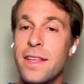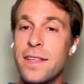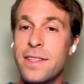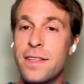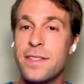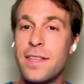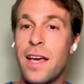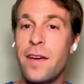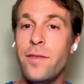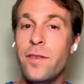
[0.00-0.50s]
then
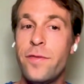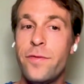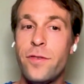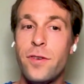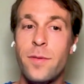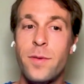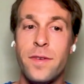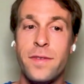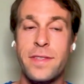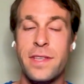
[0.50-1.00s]
there's this other
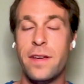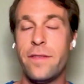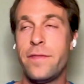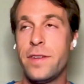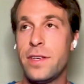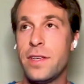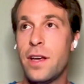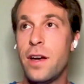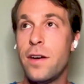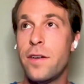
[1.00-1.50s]
form of self
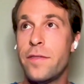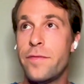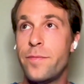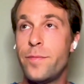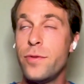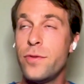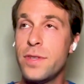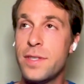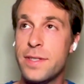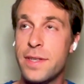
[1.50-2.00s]

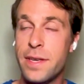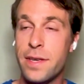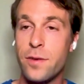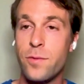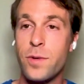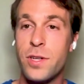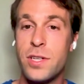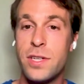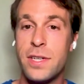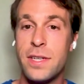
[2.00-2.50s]
of
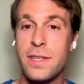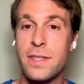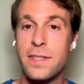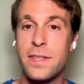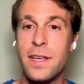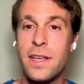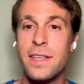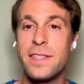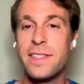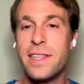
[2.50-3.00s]
boosting, which
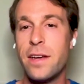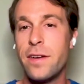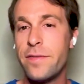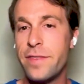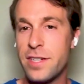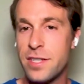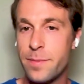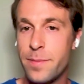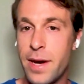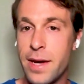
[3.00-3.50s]
is
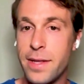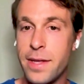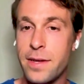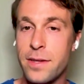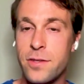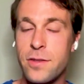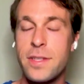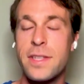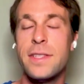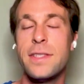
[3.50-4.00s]
selfish
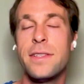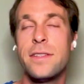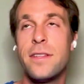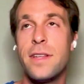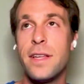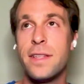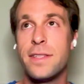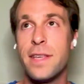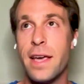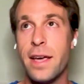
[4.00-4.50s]
mining. So this is
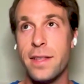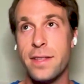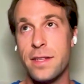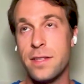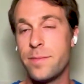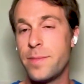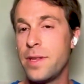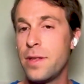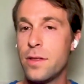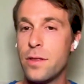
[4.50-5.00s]
an attack
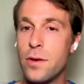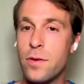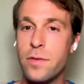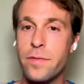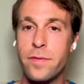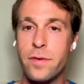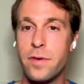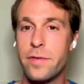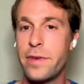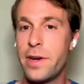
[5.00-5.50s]
that's been
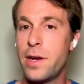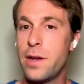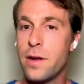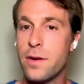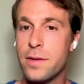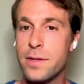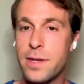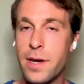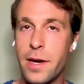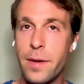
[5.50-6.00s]
known for a very
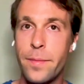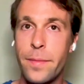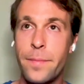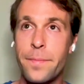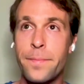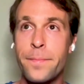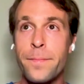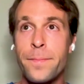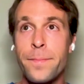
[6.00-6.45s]
long time,